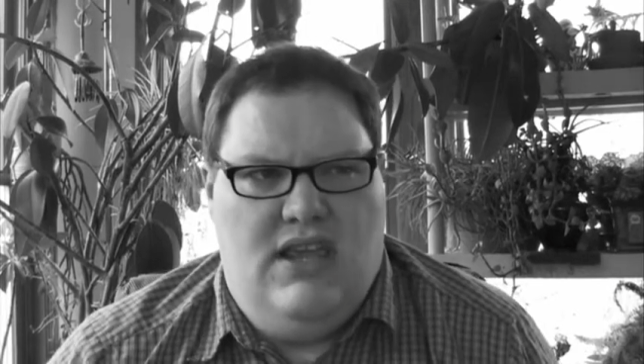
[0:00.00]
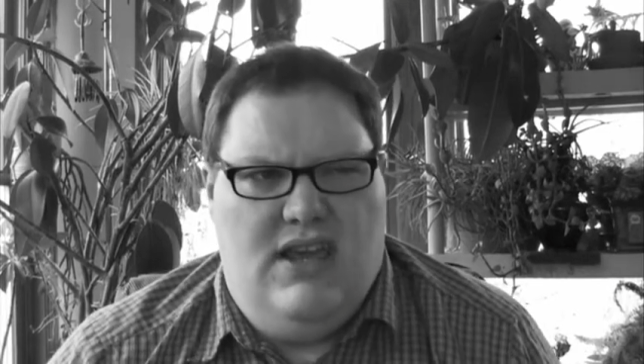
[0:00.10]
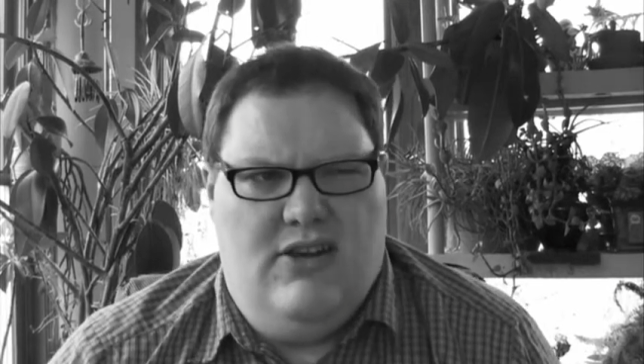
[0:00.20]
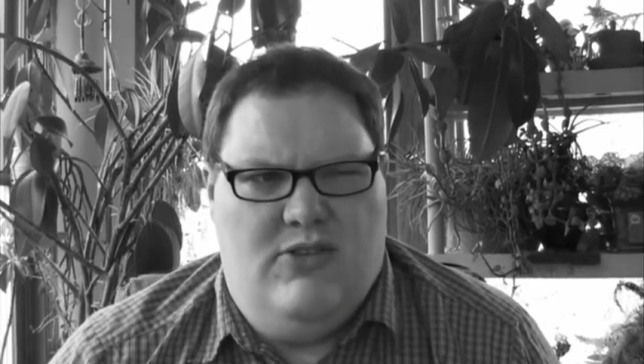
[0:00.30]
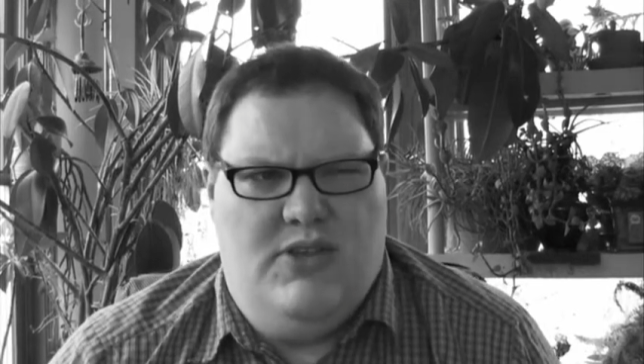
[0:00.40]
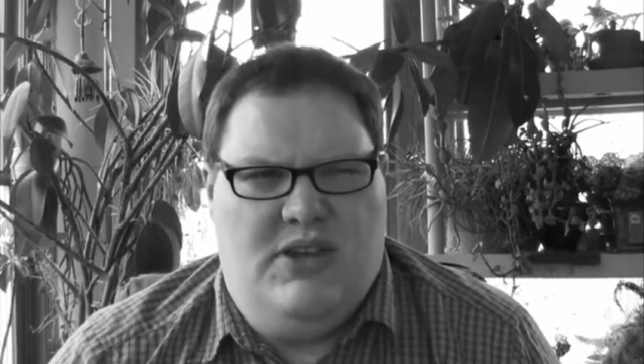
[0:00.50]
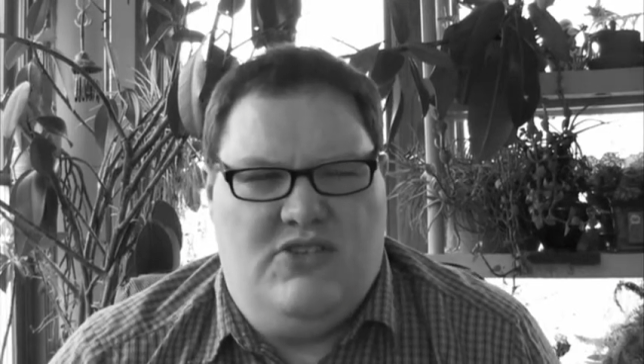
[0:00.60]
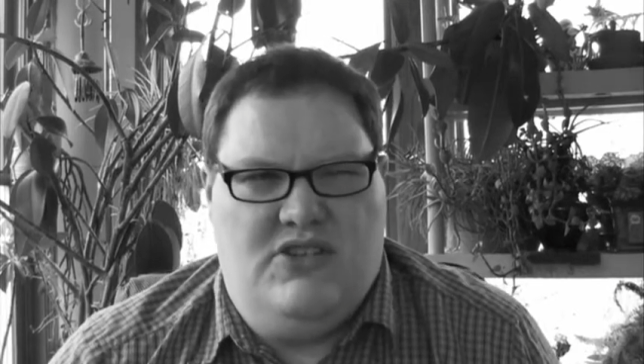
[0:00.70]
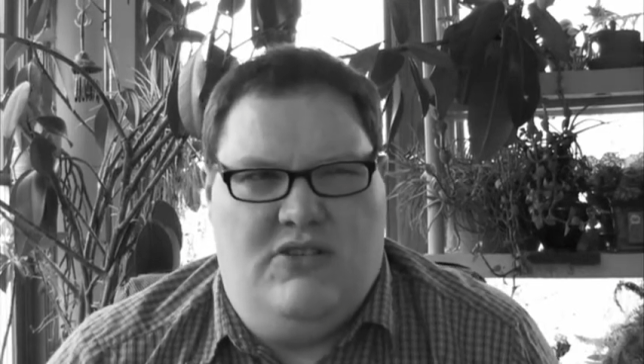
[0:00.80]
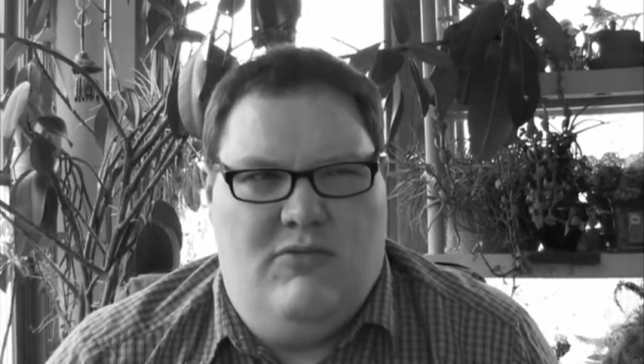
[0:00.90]
I don't think
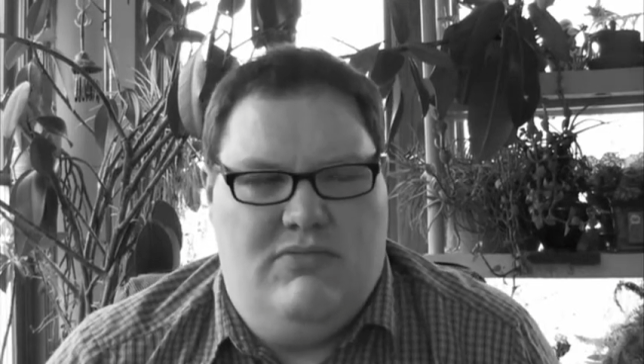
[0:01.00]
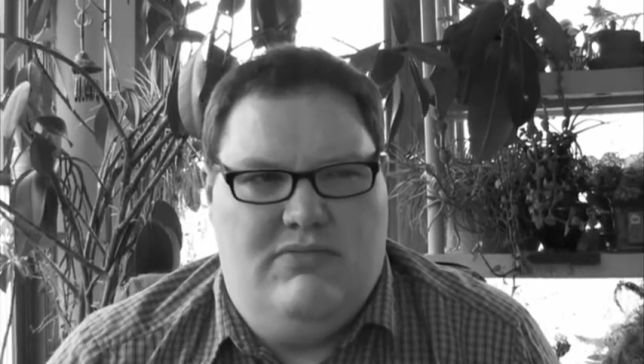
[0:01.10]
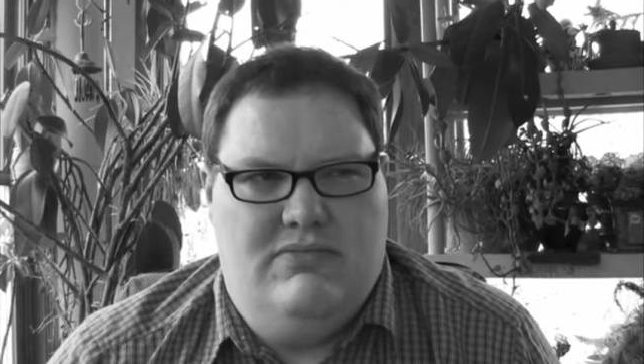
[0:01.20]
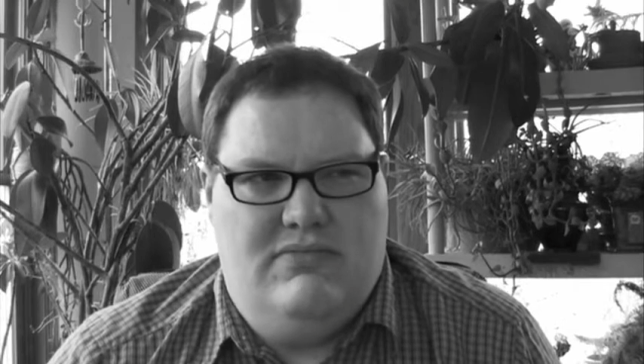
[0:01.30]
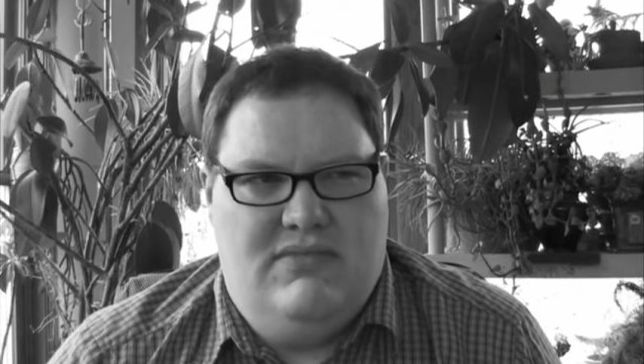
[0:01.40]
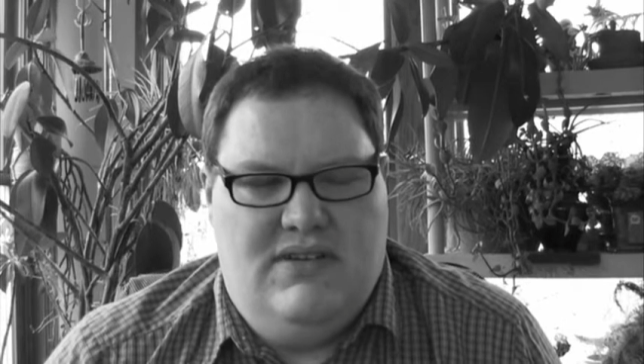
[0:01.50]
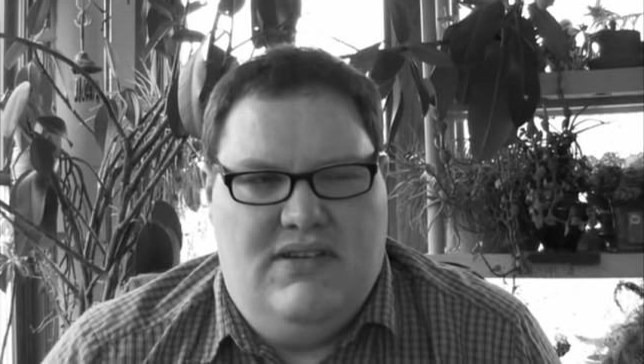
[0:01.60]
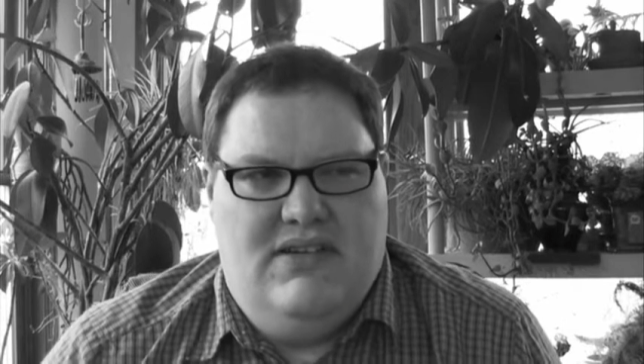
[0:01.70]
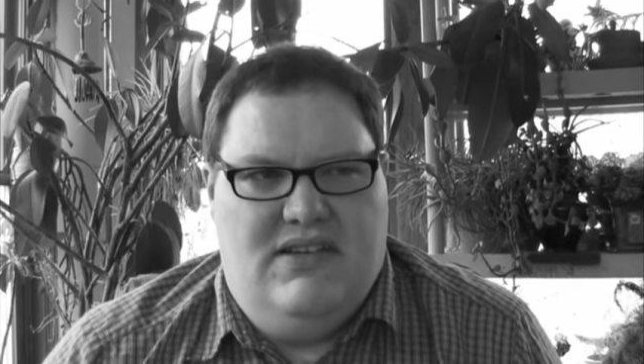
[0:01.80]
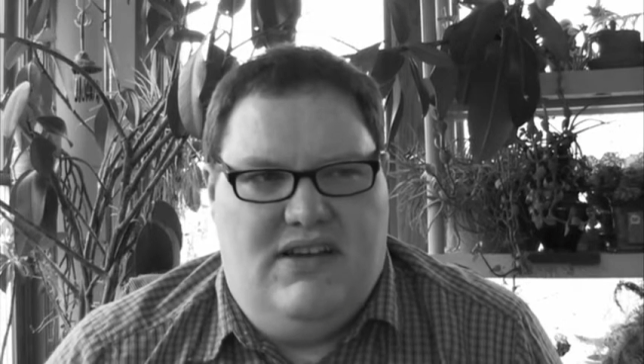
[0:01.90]
she'd
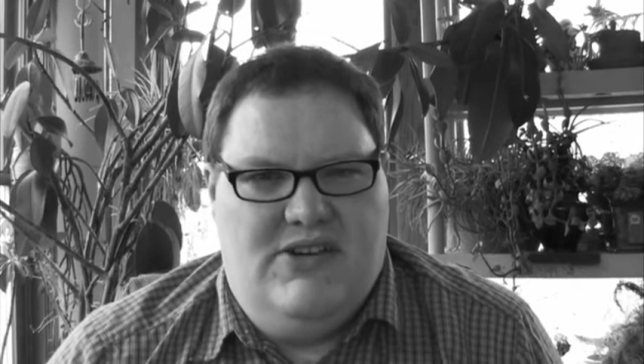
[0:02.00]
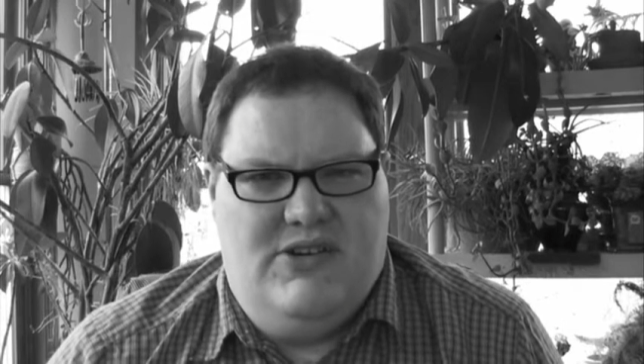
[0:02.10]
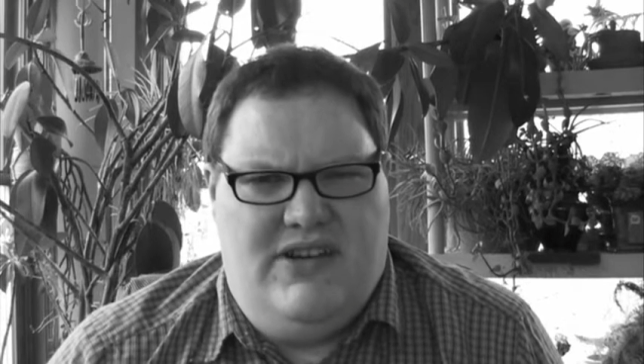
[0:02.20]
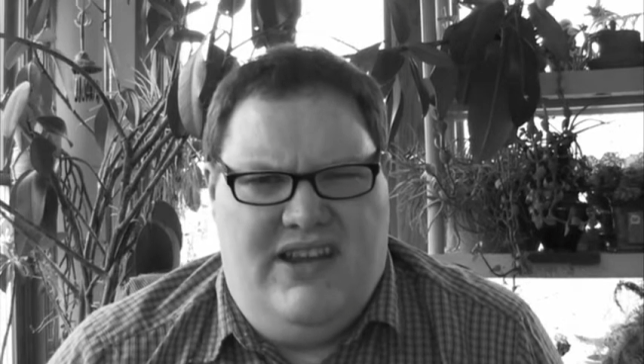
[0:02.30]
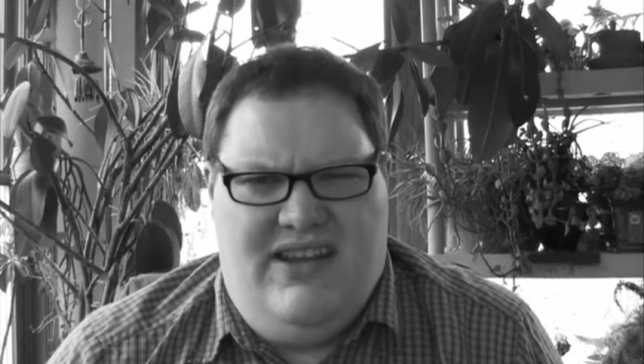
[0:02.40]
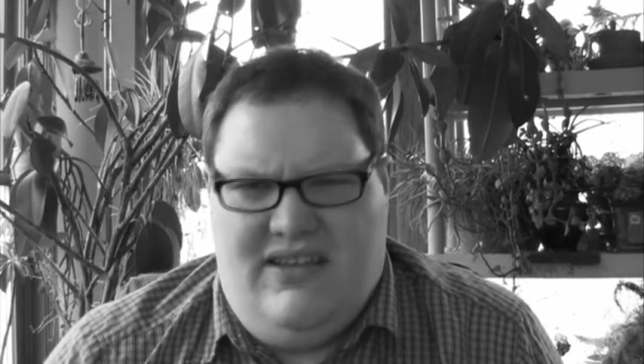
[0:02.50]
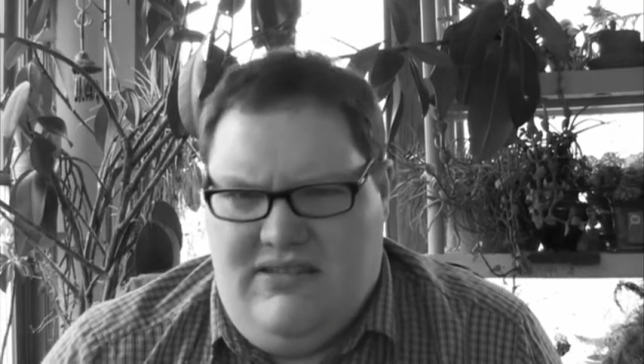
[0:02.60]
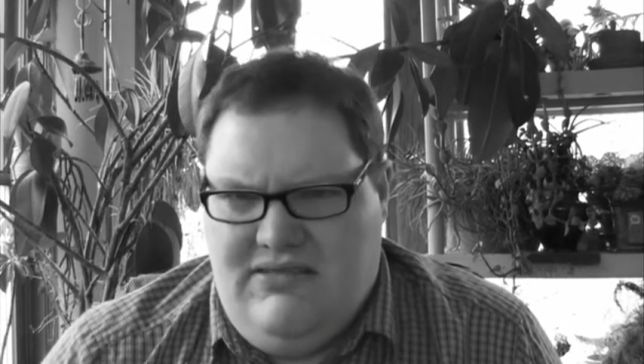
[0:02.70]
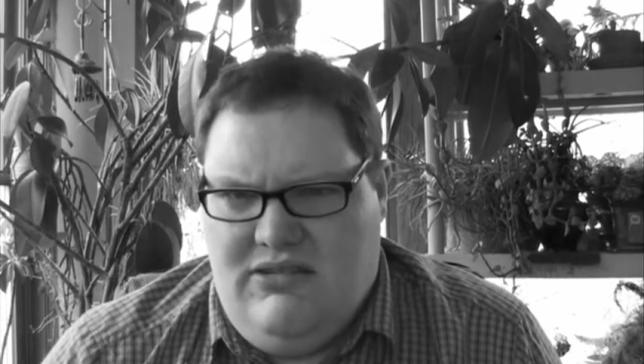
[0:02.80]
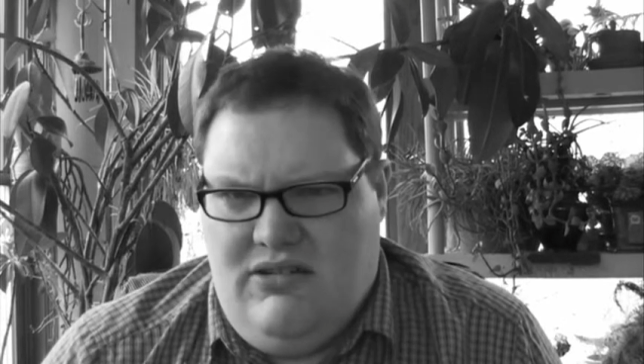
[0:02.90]
undertake a
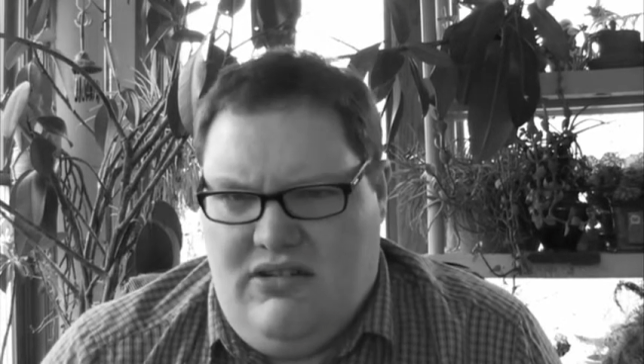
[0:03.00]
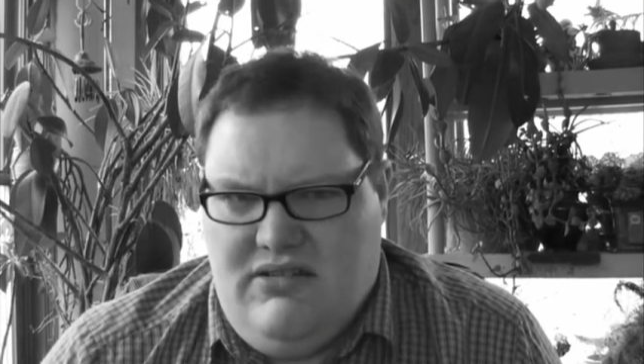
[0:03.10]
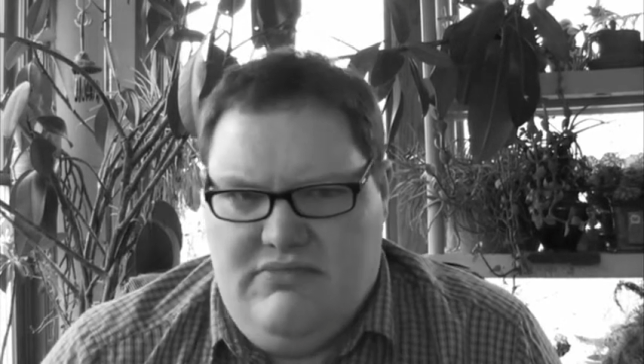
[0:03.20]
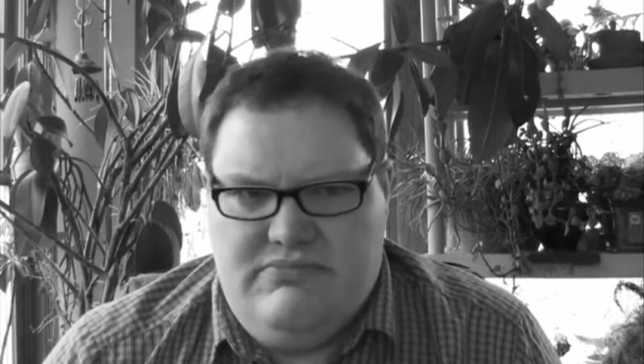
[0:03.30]
long,